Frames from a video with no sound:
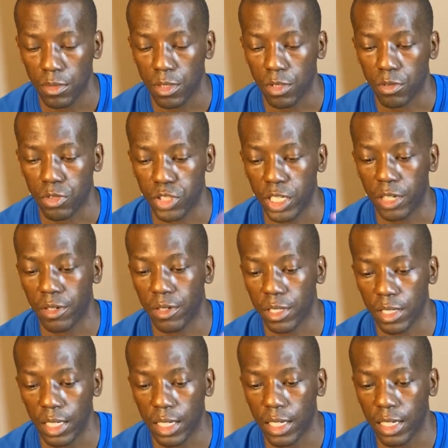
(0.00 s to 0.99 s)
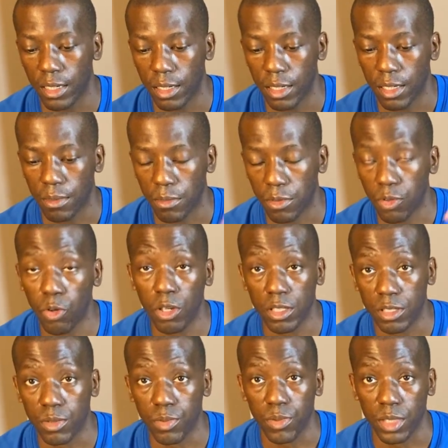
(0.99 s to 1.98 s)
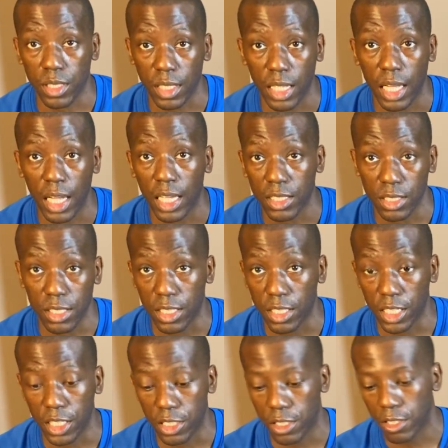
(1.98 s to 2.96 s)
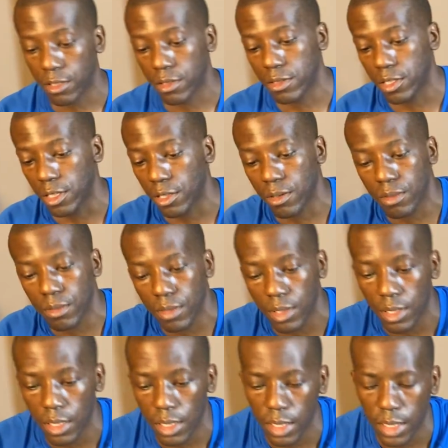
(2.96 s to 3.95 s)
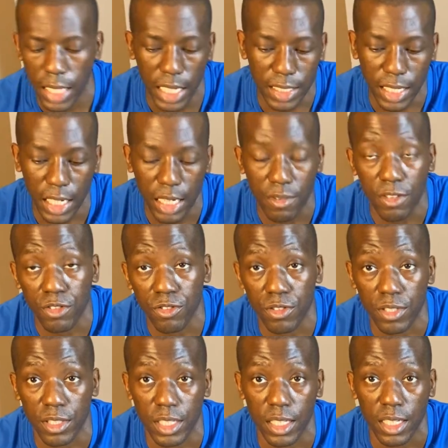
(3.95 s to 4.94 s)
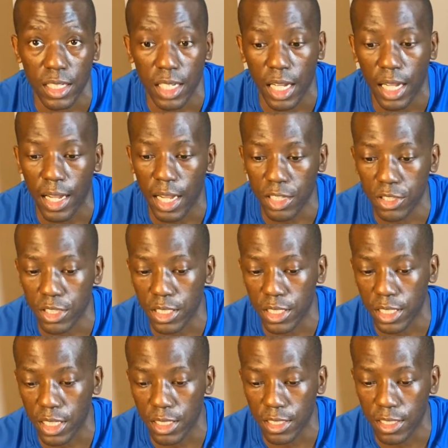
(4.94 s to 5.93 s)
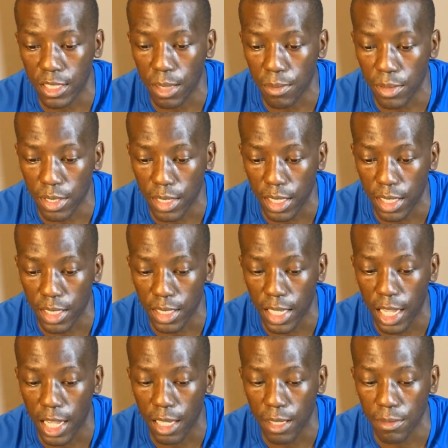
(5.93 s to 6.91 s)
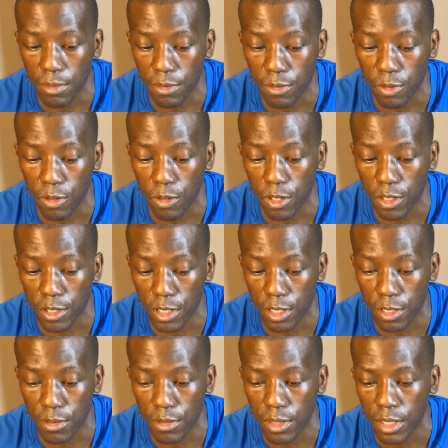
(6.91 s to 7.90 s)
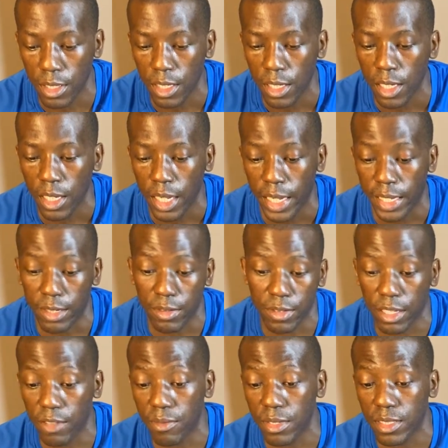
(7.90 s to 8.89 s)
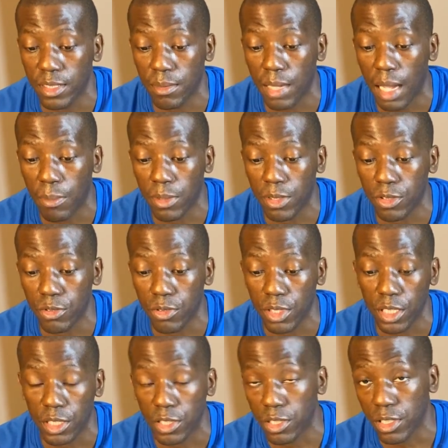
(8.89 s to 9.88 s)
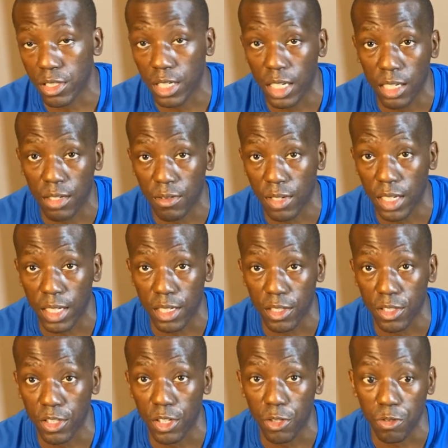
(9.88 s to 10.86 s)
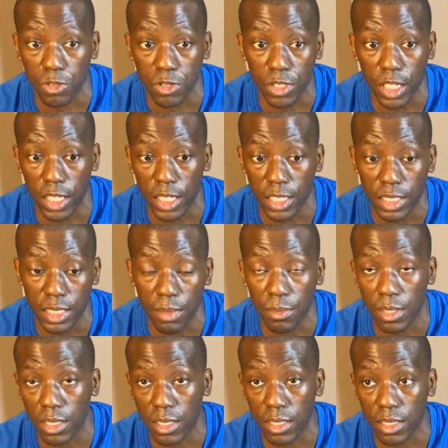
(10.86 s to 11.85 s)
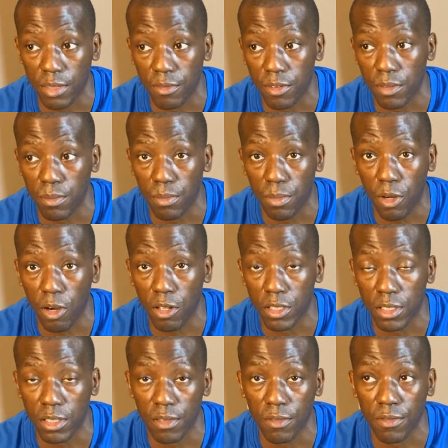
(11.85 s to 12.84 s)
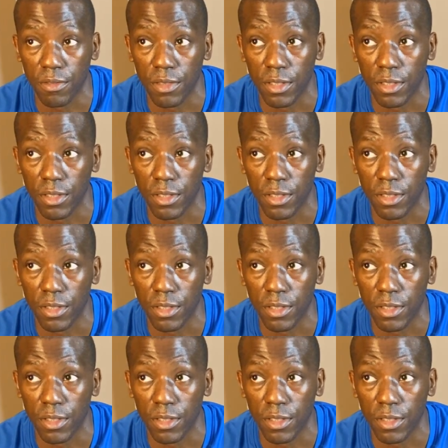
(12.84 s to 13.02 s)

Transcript: sharing thoughts with the class and the teacher. So that's kind of interesting. I actually done something like that before, and it'll give me some opportunity to kind of study some of the different parts of